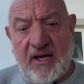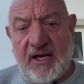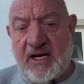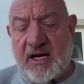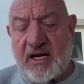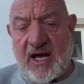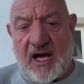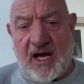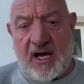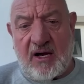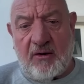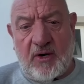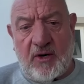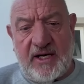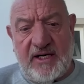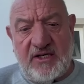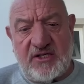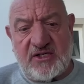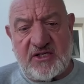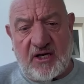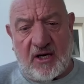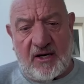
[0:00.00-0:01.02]
the
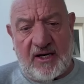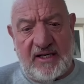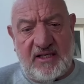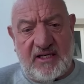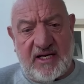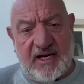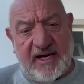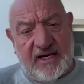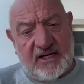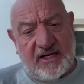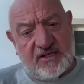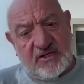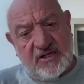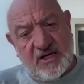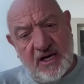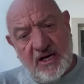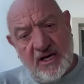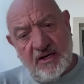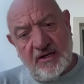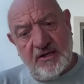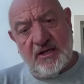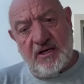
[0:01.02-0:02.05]
cutaway side decks,
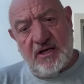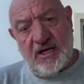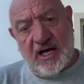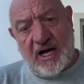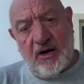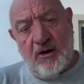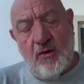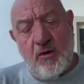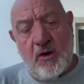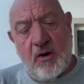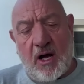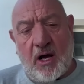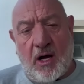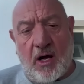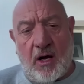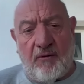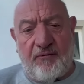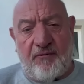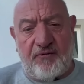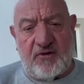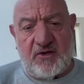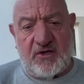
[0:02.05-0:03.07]
the low
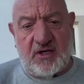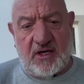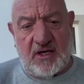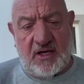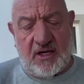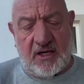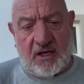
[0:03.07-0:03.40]
aft